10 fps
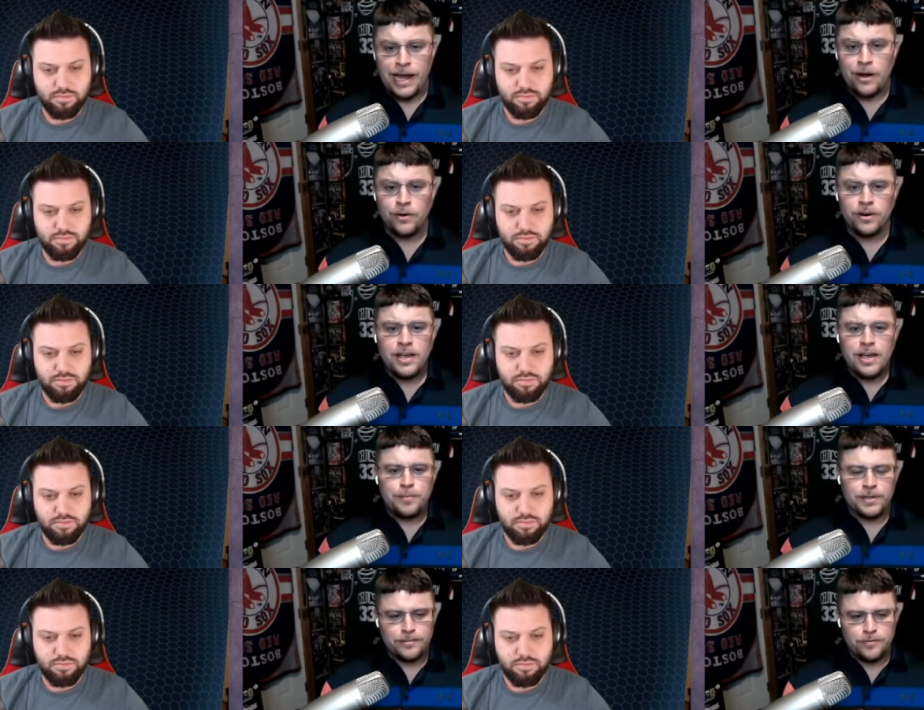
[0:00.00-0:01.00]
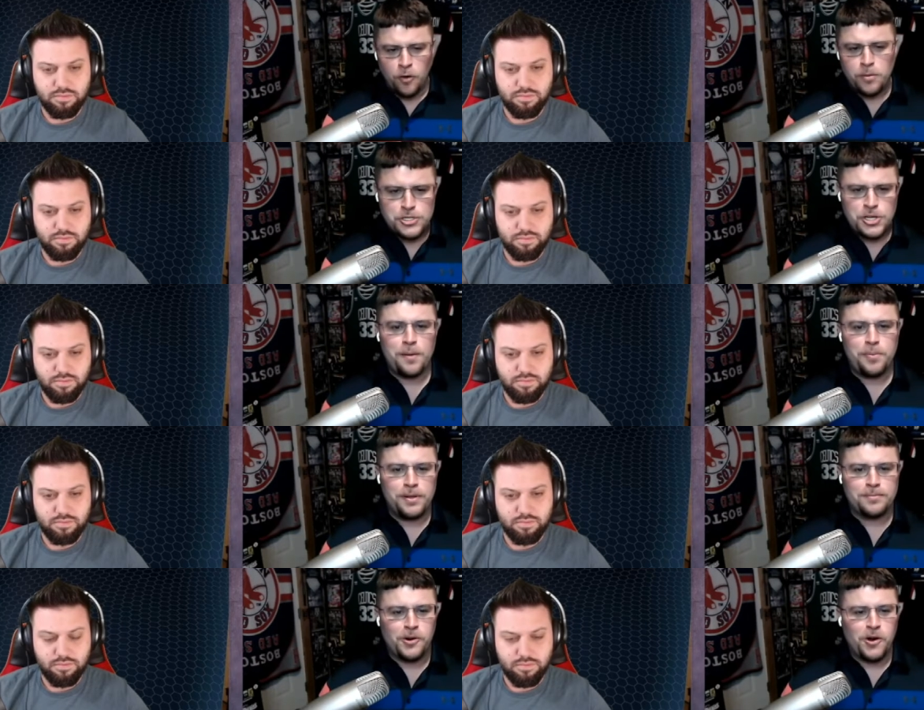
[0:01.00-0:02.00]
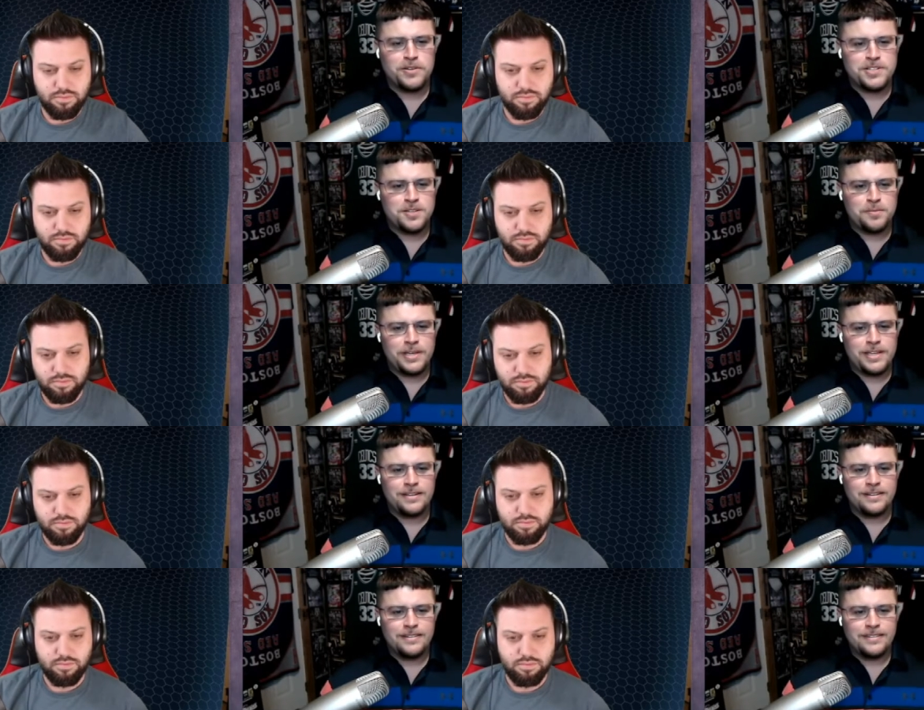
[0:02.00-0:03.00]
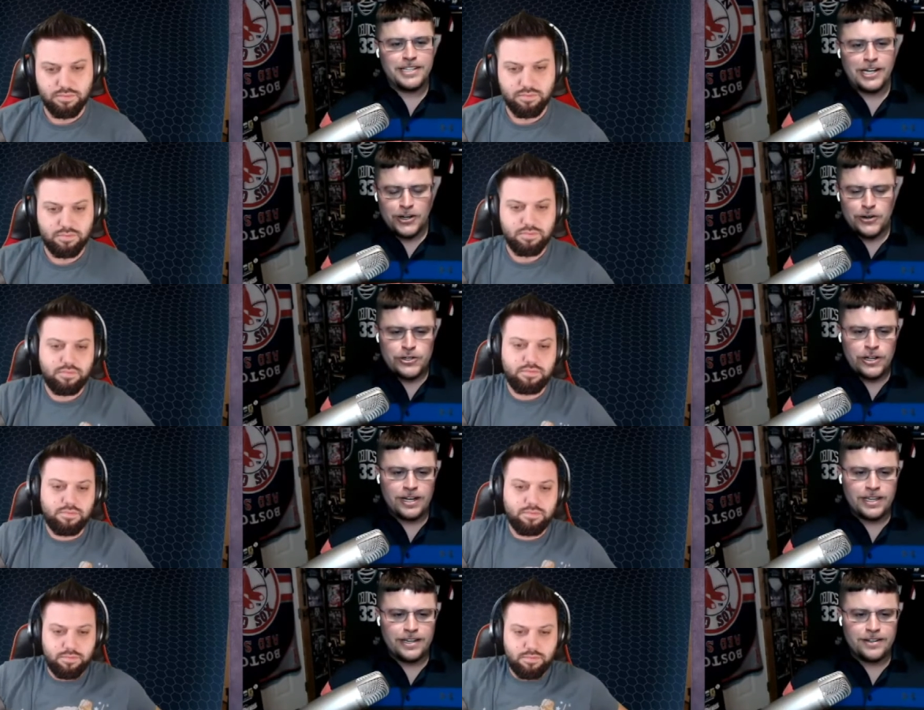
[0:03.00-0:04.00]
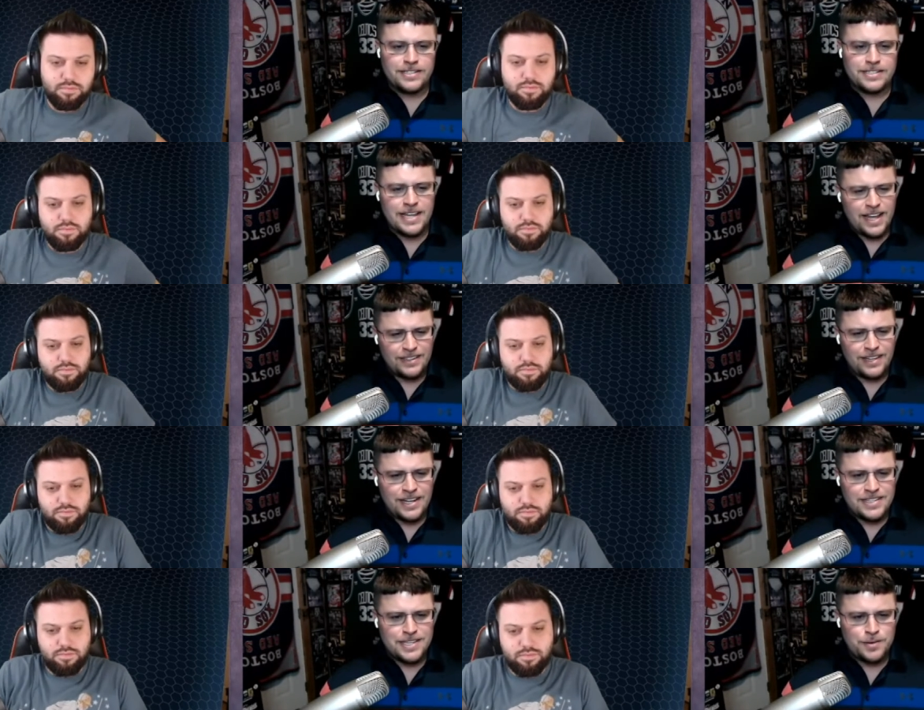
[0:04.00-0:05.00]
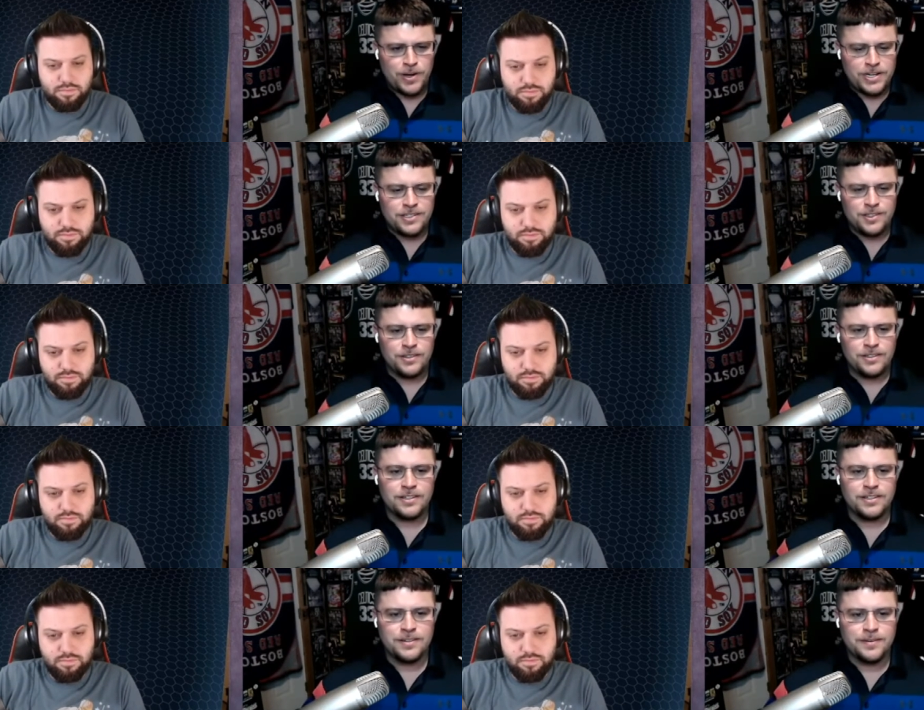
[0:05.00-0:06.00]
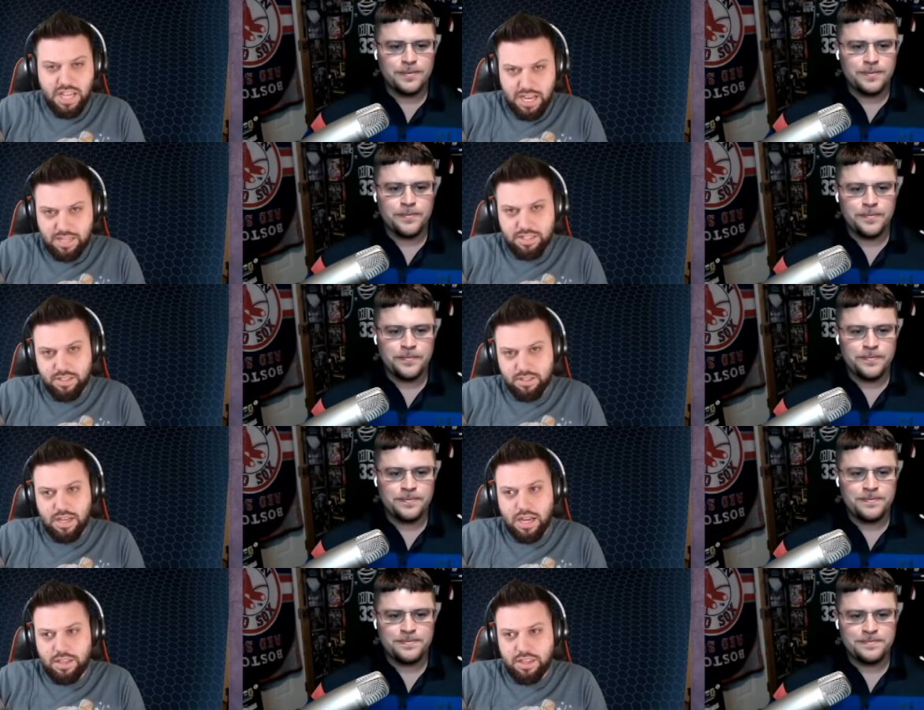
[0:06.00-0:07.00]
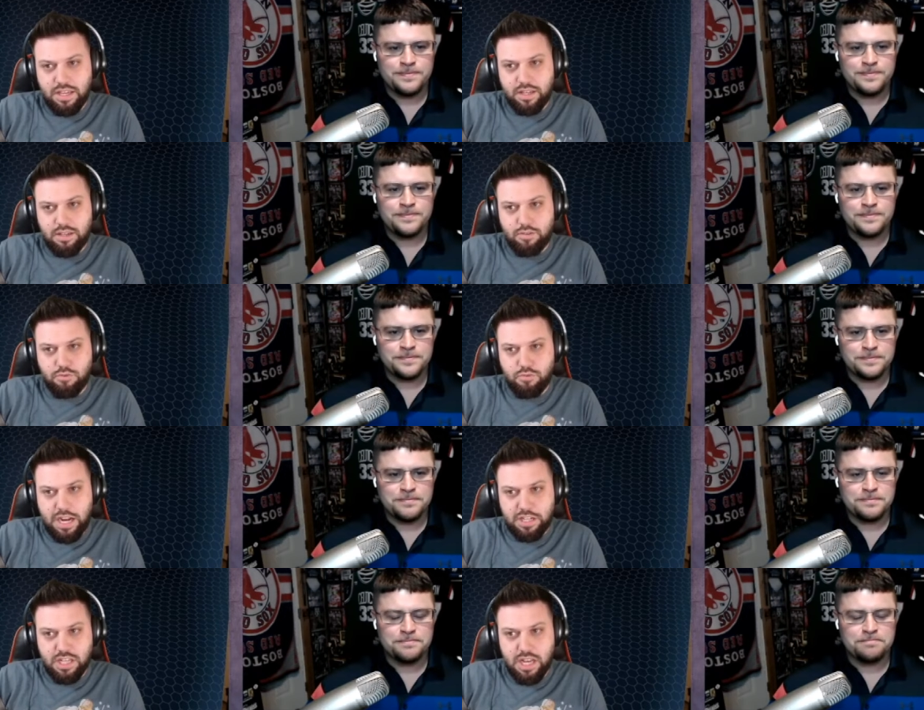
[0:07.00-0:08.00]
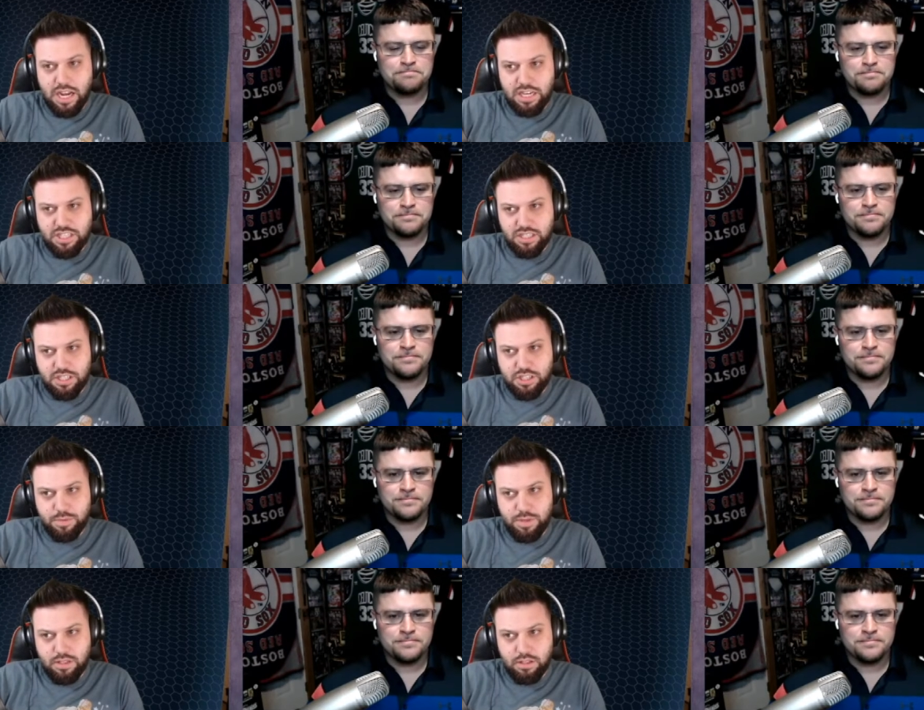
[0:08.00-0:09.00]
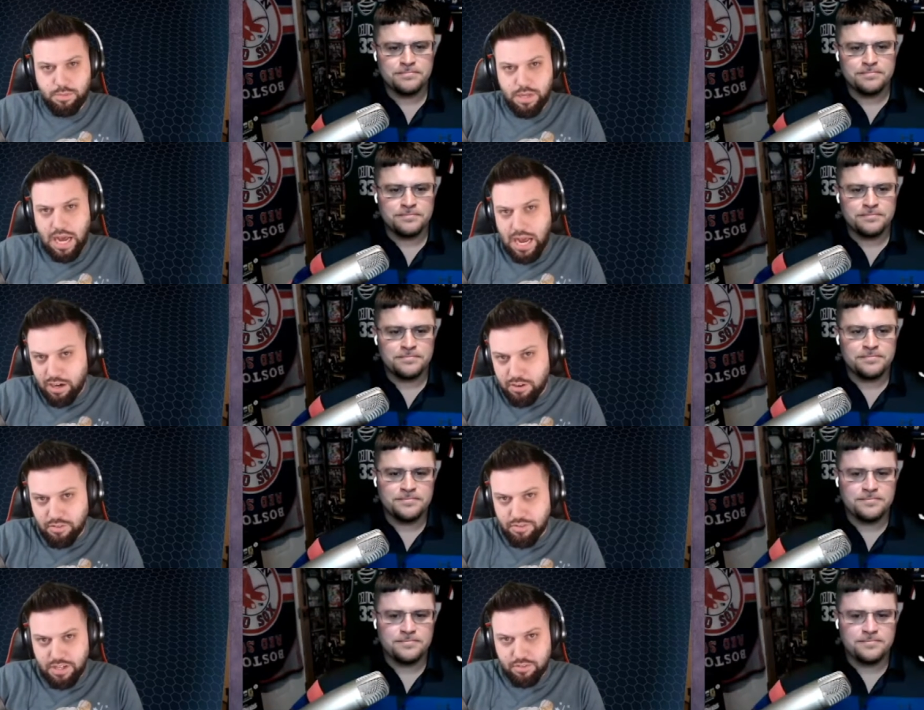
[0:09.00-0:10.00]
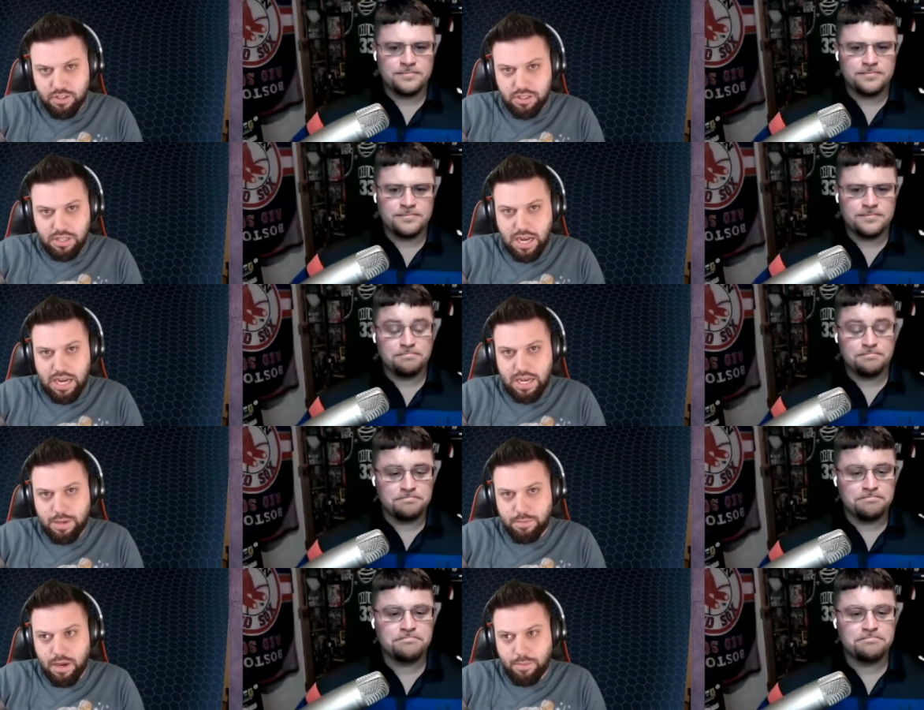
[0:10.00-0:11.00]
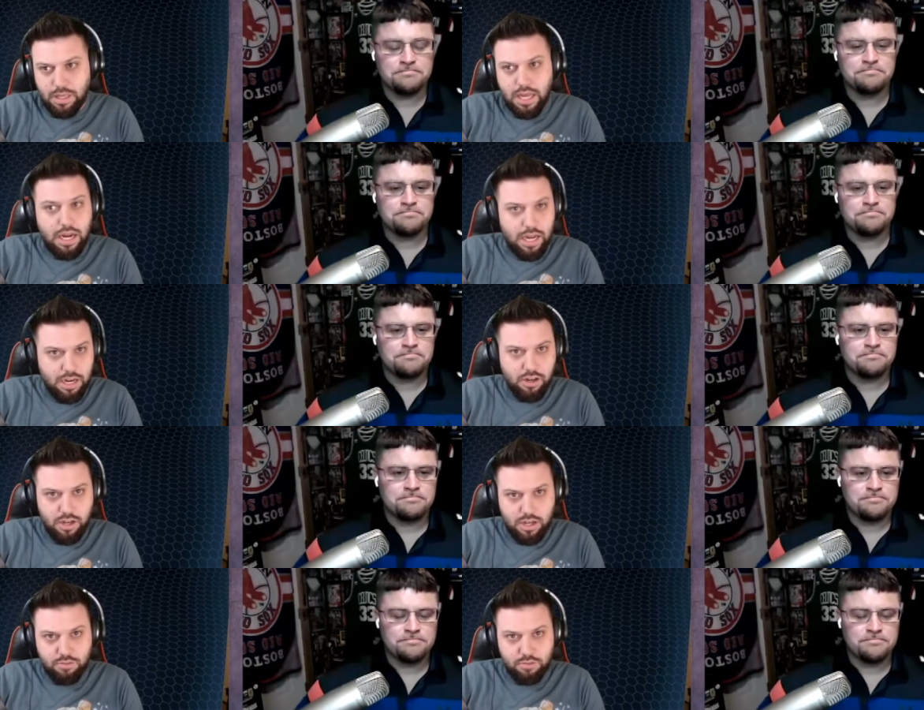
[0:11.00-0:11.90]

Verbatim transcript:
Speaker 1: power. But the former champion Blachowicz to be the underdog here. Does that line seem right to you?
Speaker 2: Yeah, it does. I think Rakic actually should be a little bit higher of a favorite. I'm I'm a lot higher on